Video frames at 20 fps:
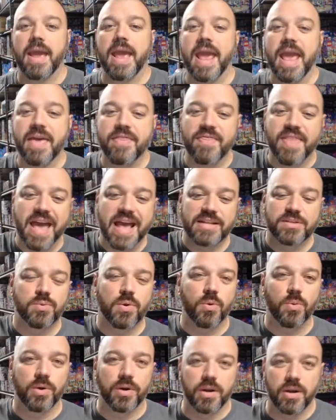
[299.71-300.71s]
And that's
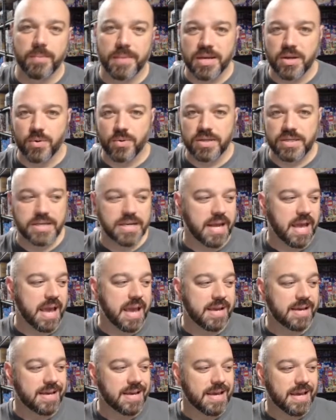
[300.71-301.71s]
what we're going to be doing
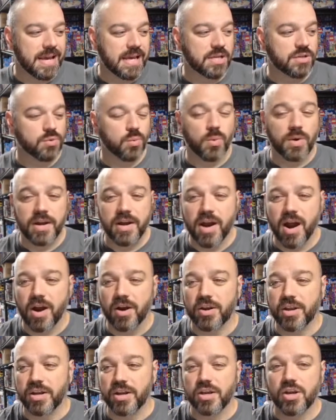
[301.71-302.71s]
today, is we
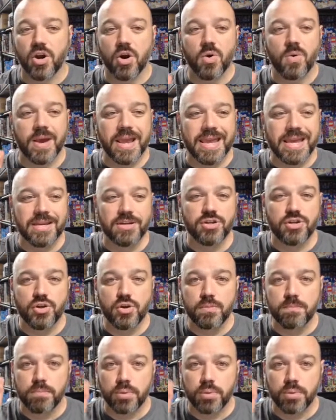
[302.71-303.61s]
are going to go into